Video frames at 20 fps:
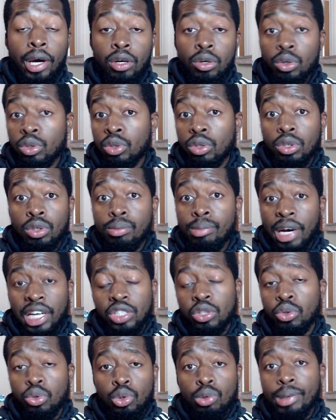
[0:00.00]
or match
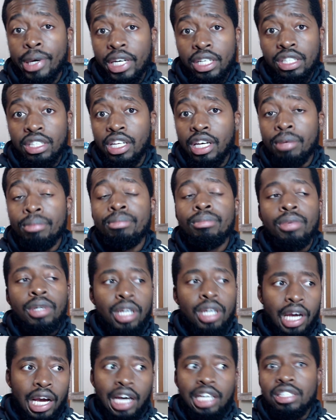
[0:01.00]
or do better than them
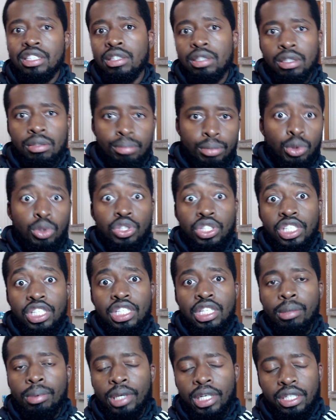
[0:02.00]
as the more senior
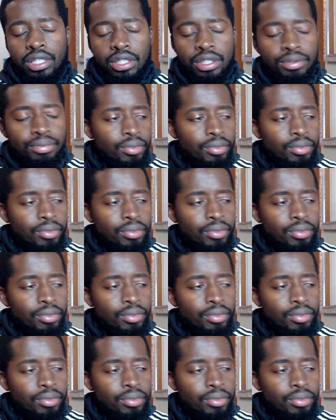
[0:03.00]
players?